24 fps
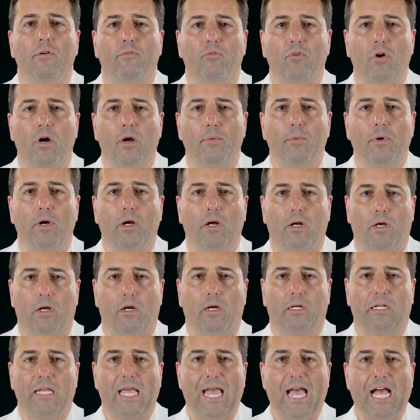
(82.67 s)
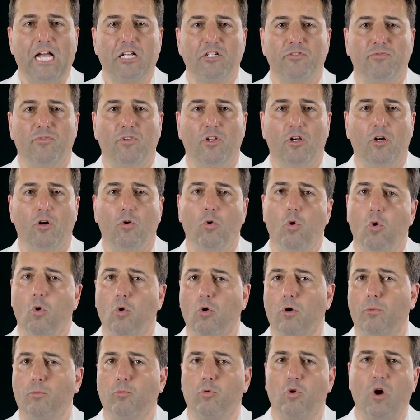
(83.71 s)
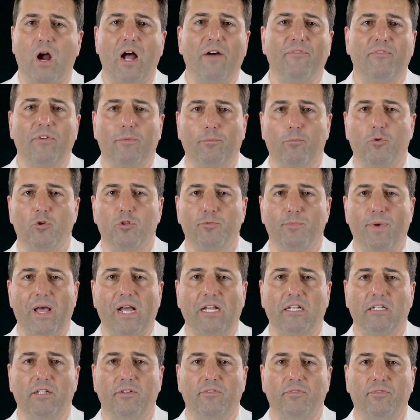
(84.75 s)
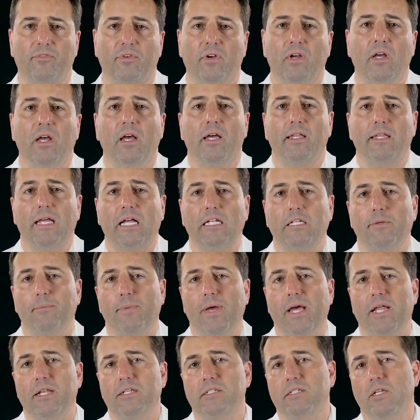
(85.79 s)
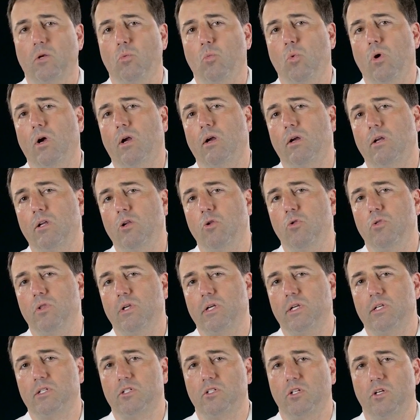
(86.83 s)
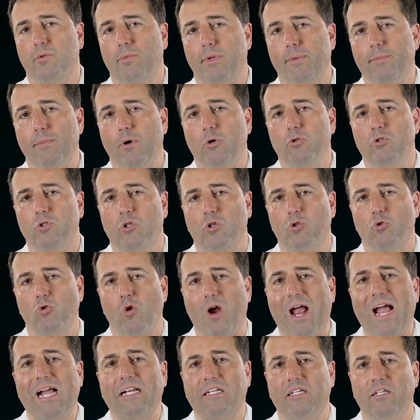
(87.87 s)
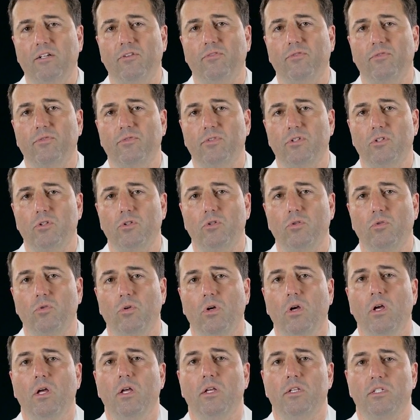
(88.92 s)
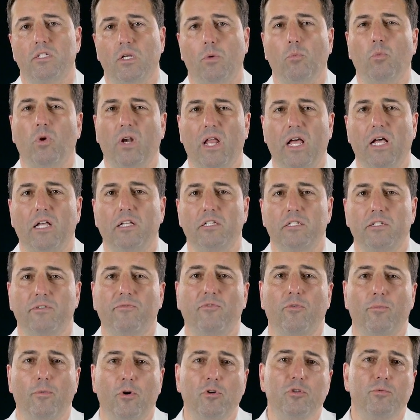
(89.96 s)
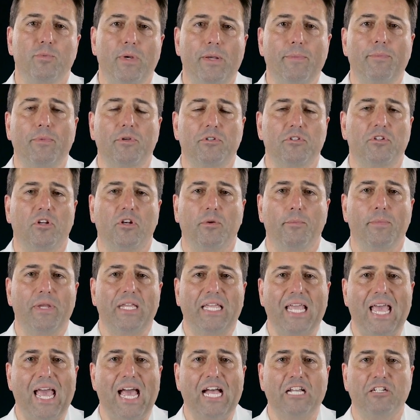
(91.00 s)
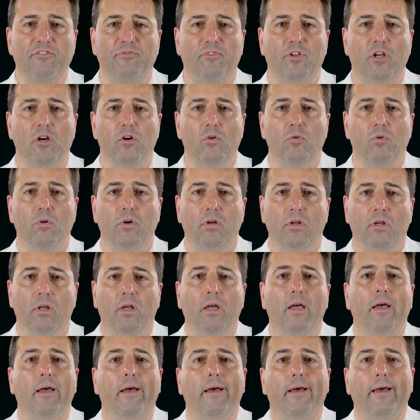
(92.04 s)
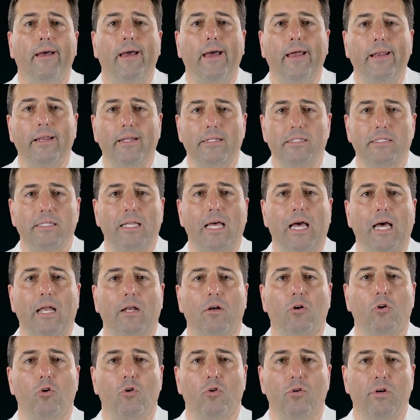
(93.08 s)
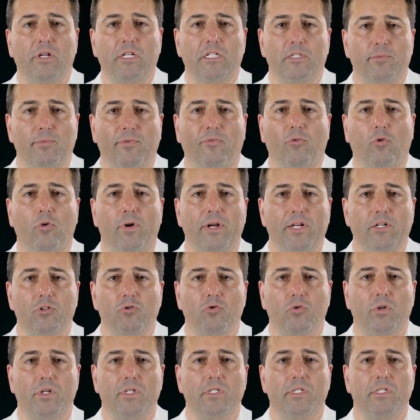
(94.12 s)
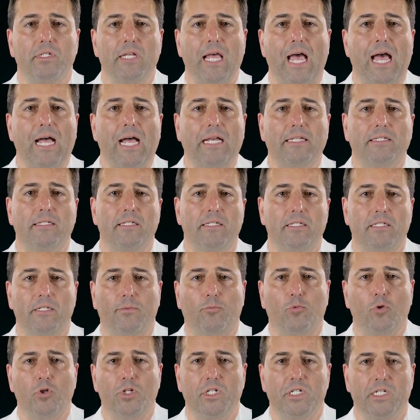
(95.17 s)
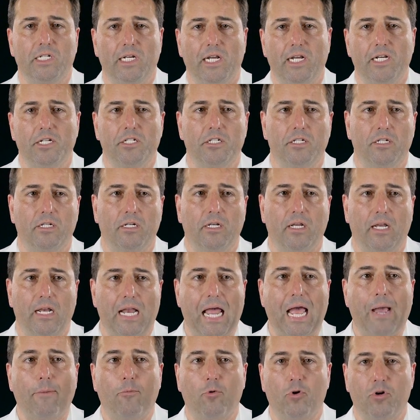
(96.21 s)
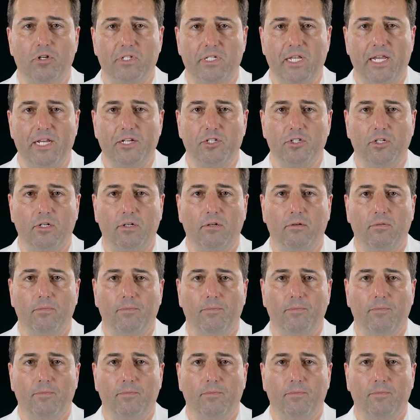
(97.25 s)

from a cash flow or a profit perspective? That depends on what you think is going to be most attractive to someone else. For most people, it's going to be cash flow. And it's that earnings before interest, taxes, depreciation, and amortization.